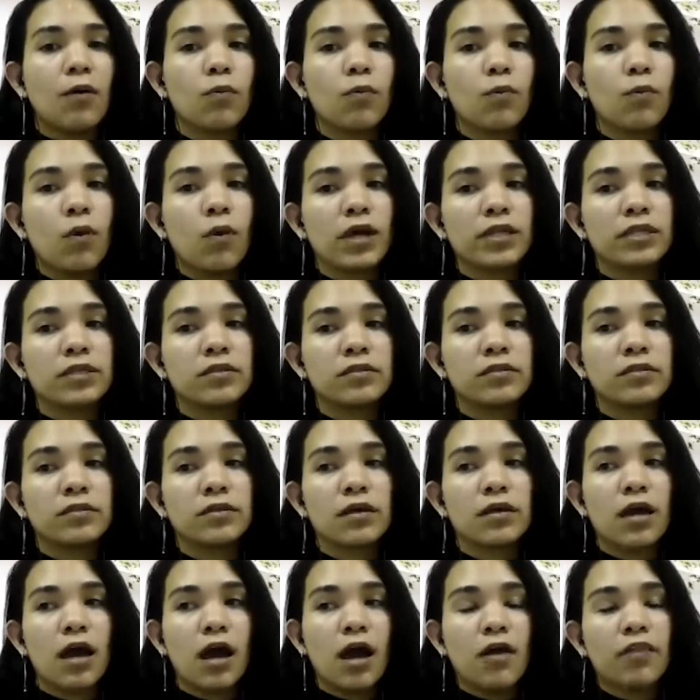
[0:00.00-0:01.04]
What
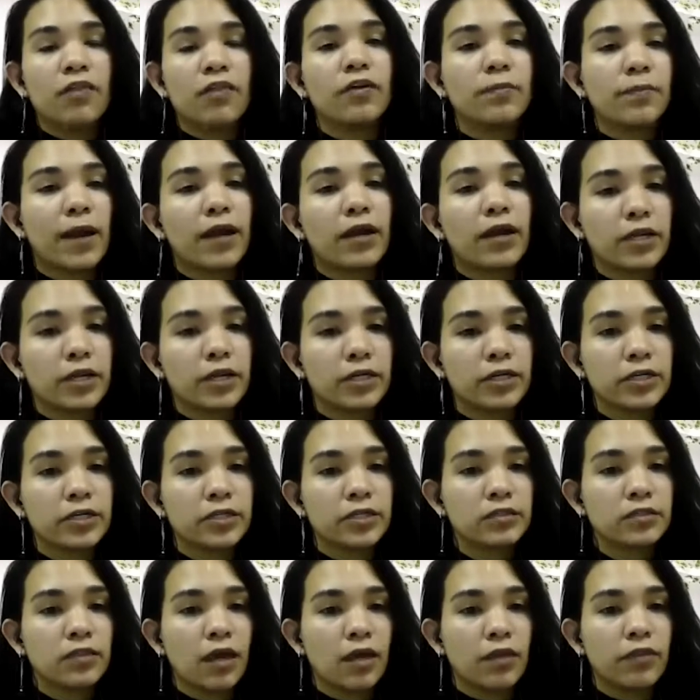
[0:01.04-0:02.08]
other
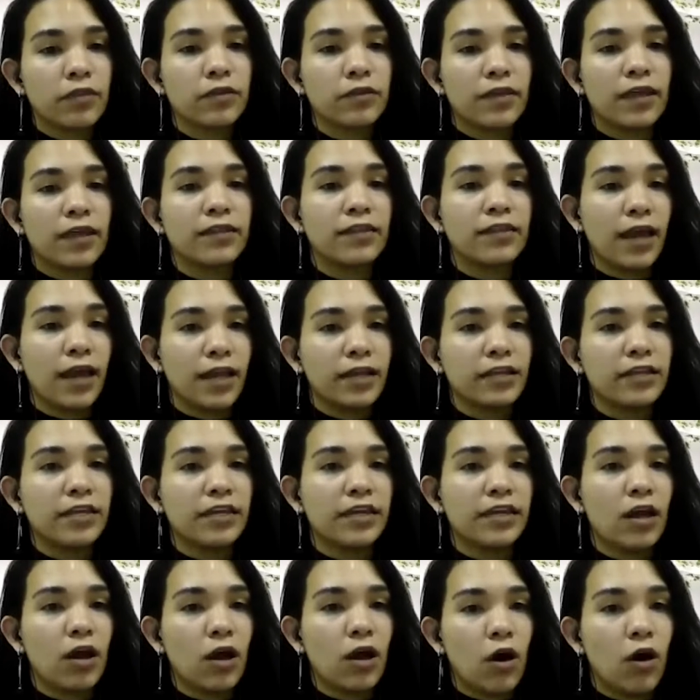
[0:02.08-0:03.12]
barriers, other than the
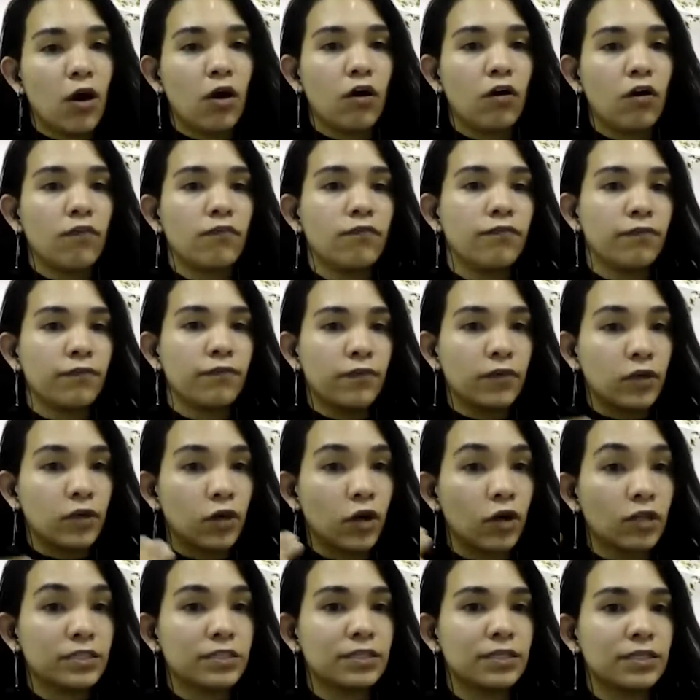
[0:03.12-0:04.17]
idea of
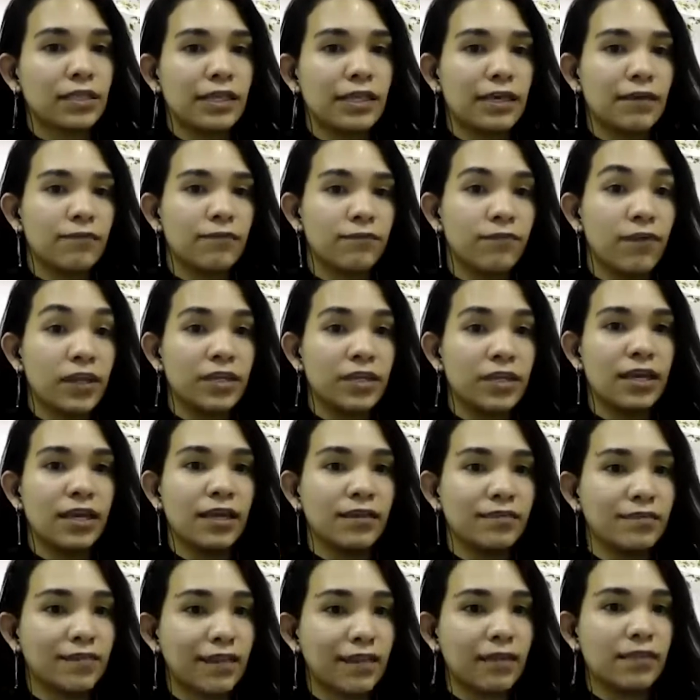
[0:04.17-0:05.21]
constantly funding
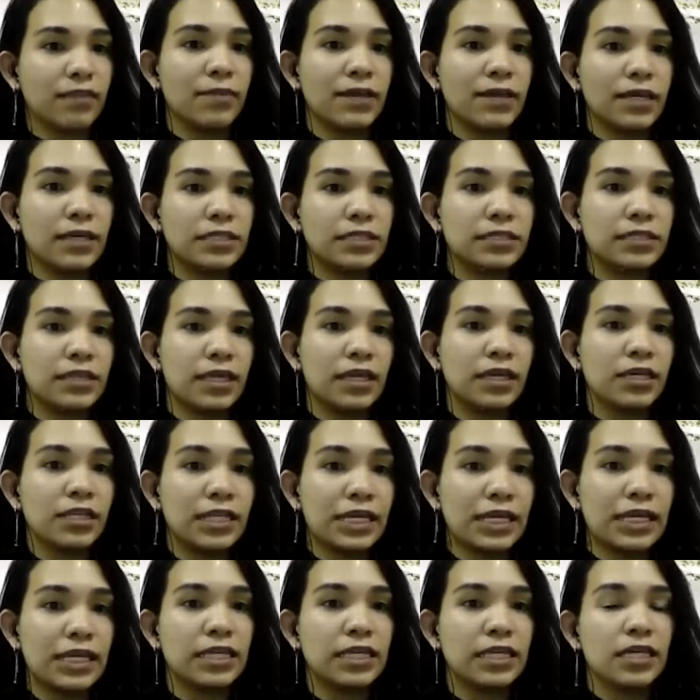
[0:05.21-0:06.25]
is like the biggest thing
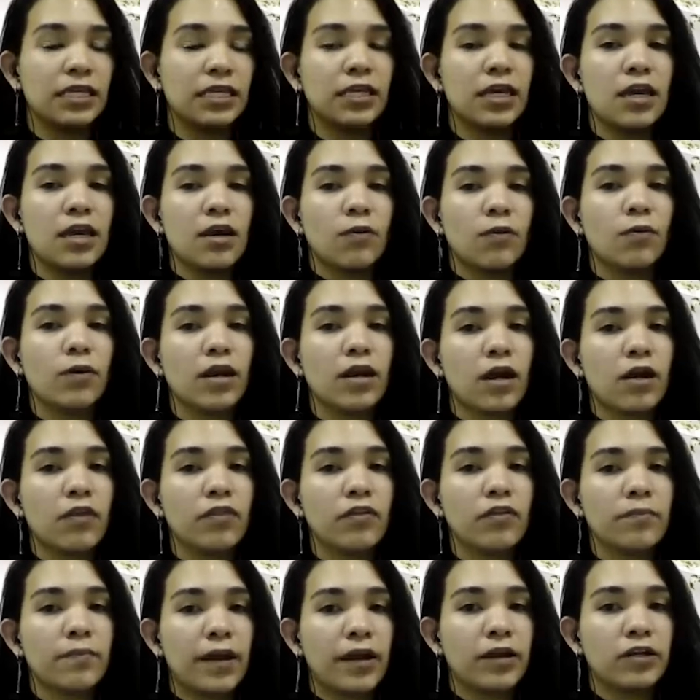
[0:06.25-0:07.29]
needed, what
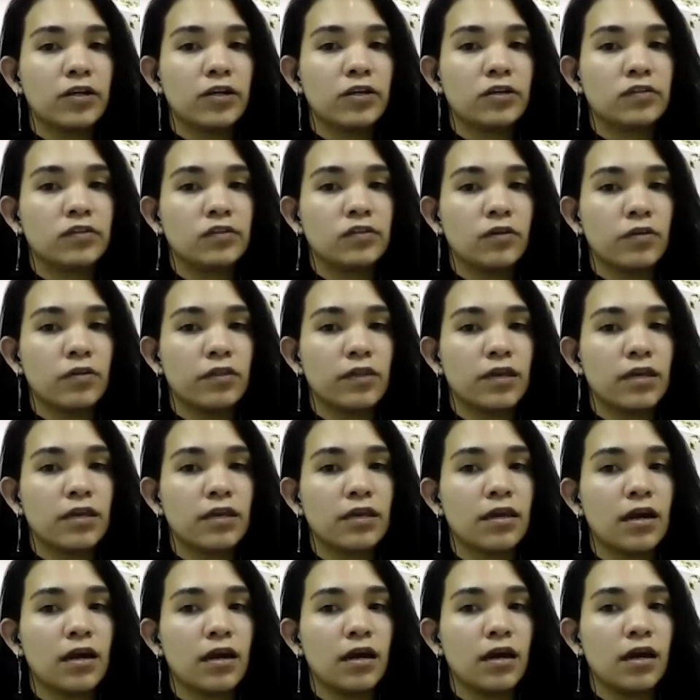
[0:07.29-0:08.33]
other barriers do you think
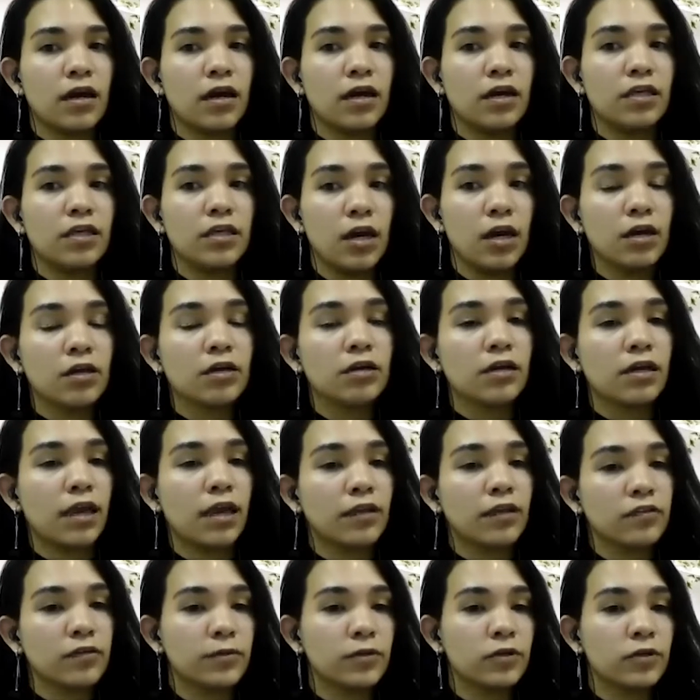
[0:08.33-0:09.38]
young
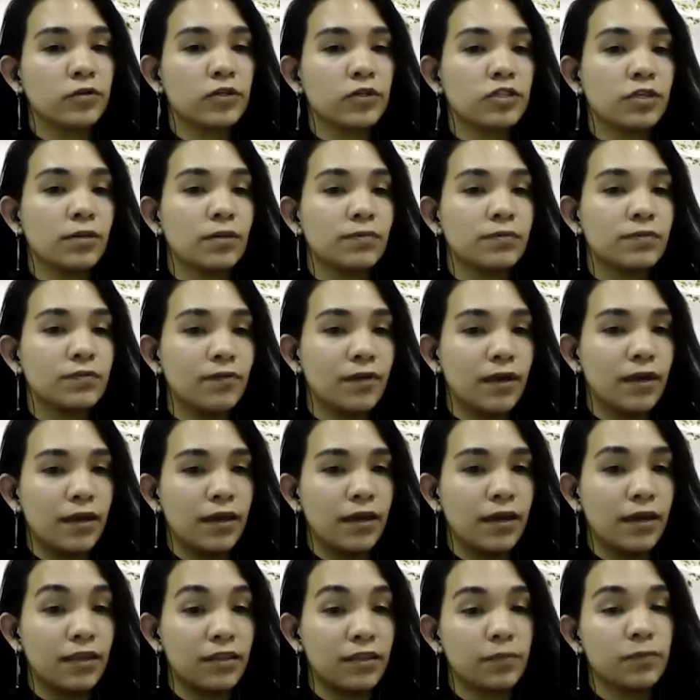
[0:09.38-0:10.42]

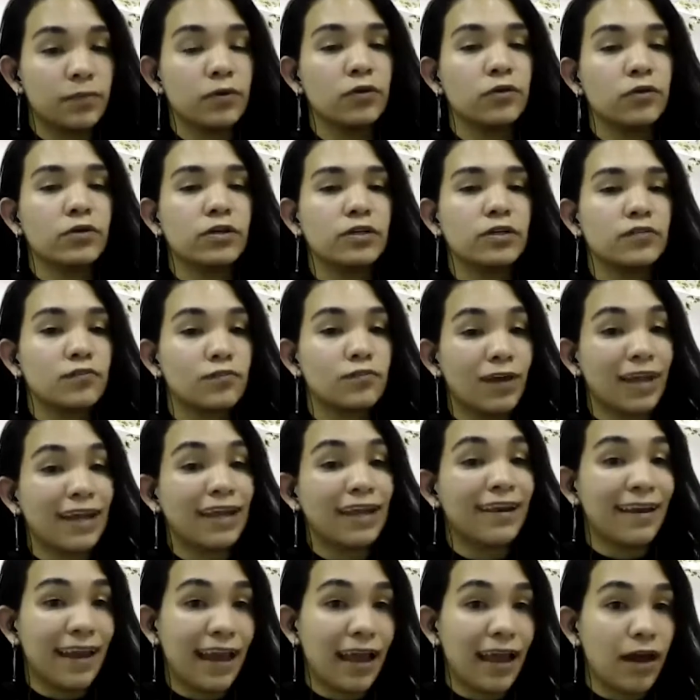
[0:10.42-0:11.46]
entrepreneurs right
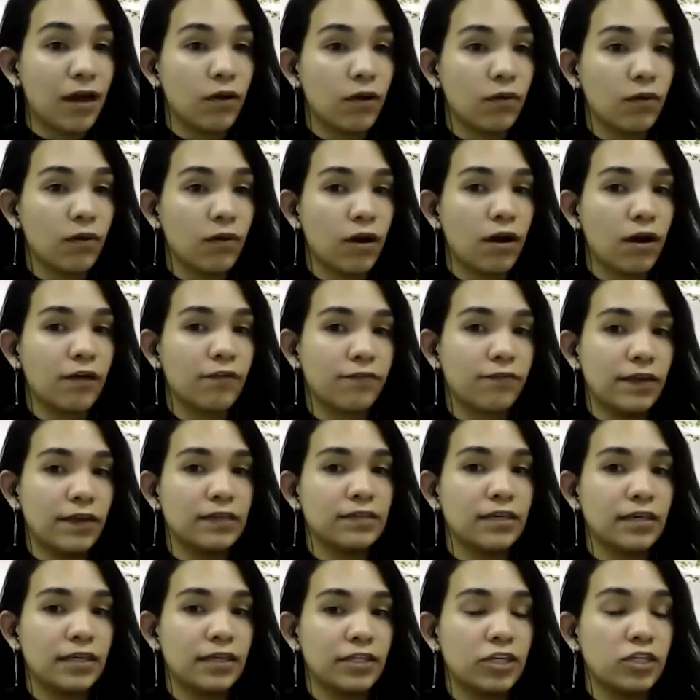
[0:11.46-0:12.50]
now are
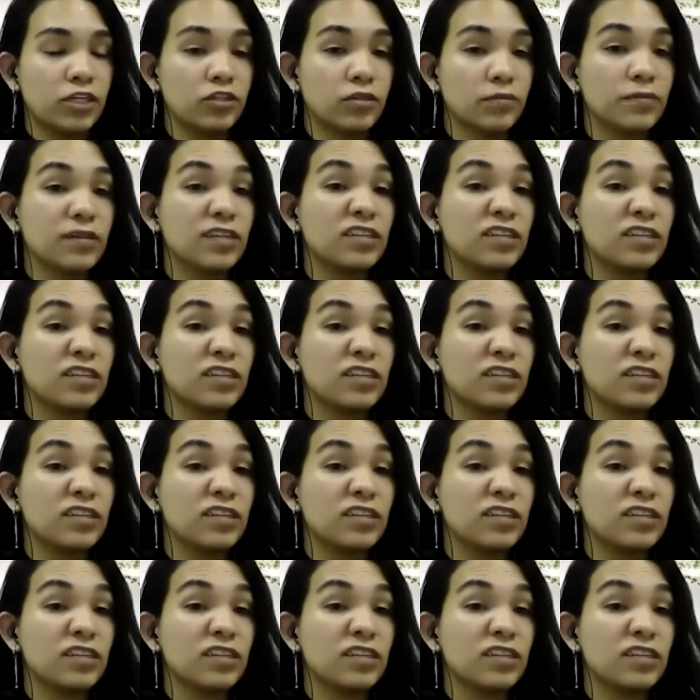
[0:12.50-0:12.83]
facing in Egypt,